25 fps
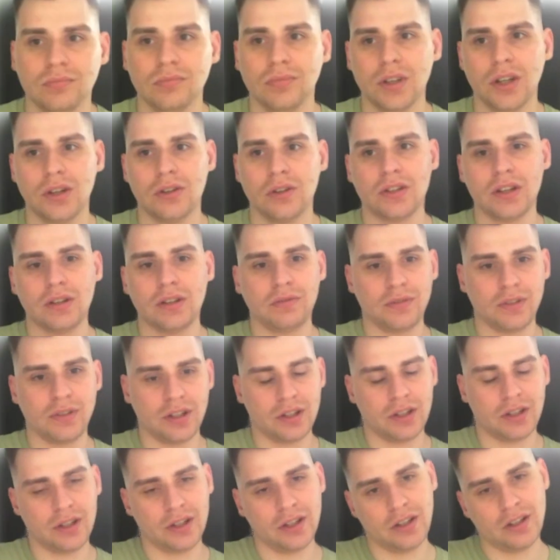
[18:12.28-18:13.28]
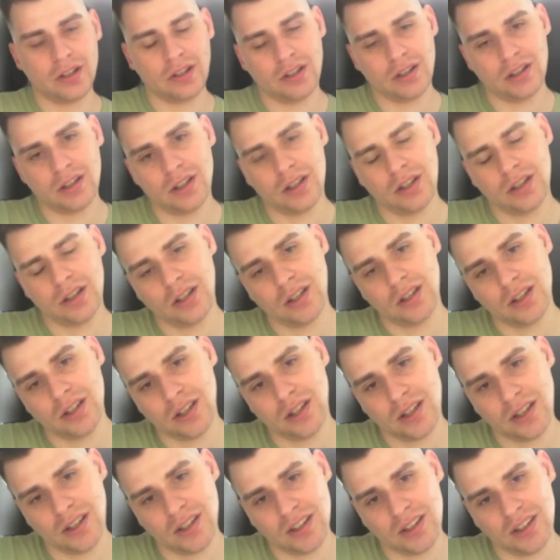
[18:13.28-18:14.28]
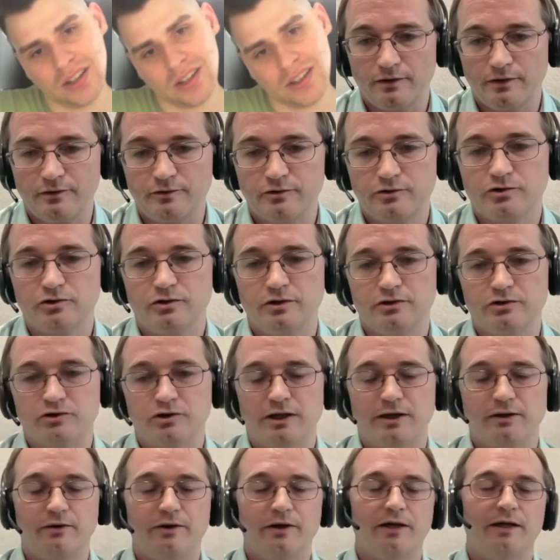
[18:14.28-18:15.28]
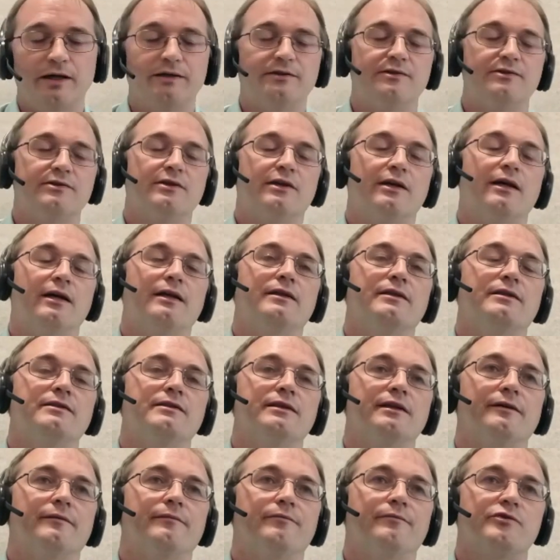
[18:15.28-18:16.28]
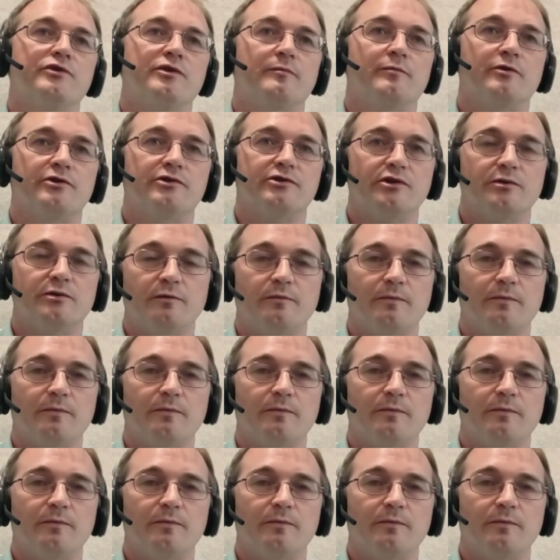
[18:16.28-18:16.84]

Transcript: out little toy models, do the trailheads and some of the super badges.